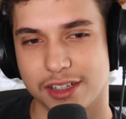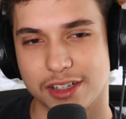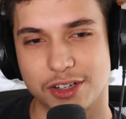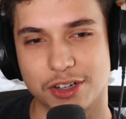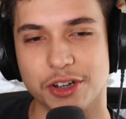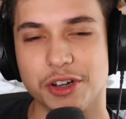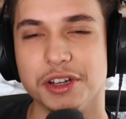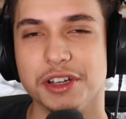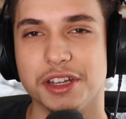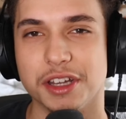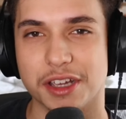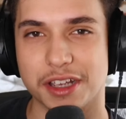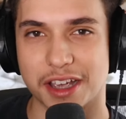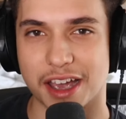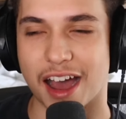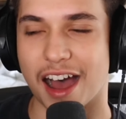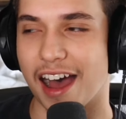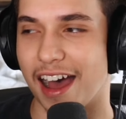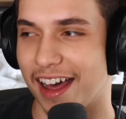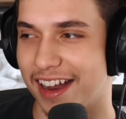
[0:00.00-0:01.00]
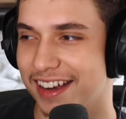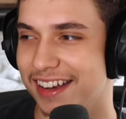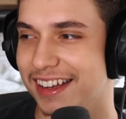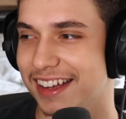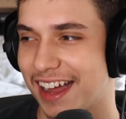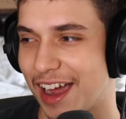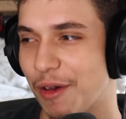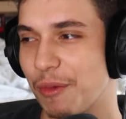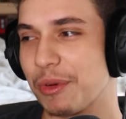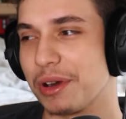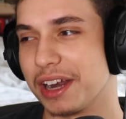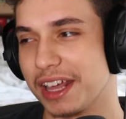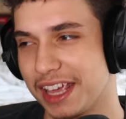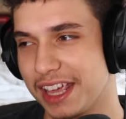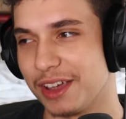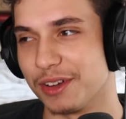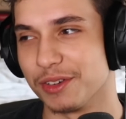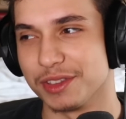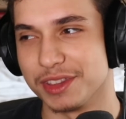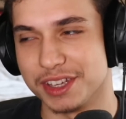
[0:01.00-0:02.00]
good God, I want to
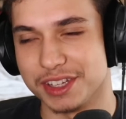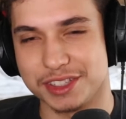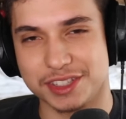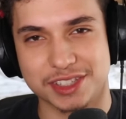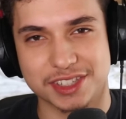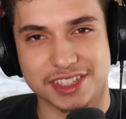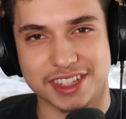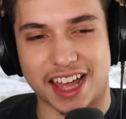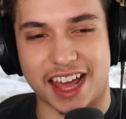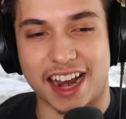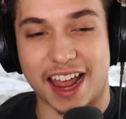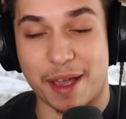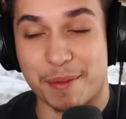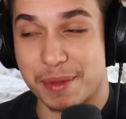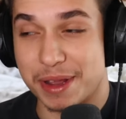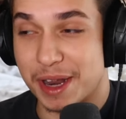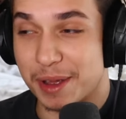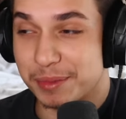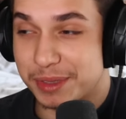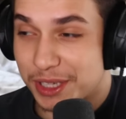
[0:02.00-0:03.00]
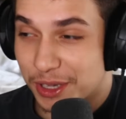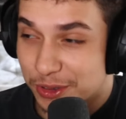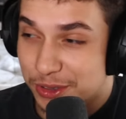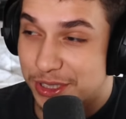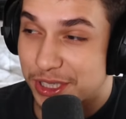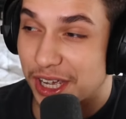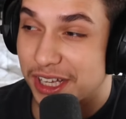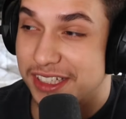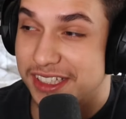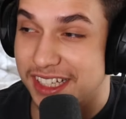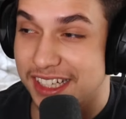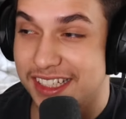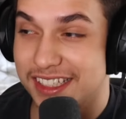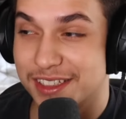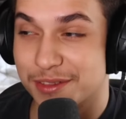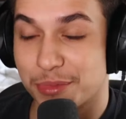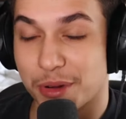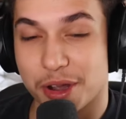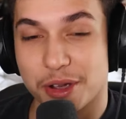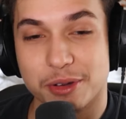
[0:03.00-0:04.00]
hear this. That Eminem Killshot
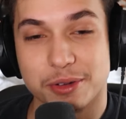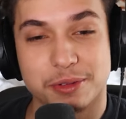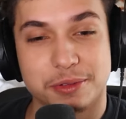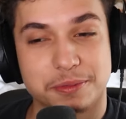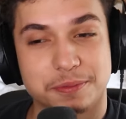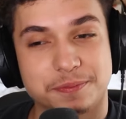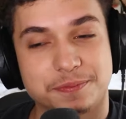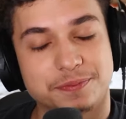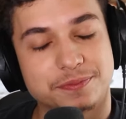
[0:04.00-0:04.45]
diss, bro.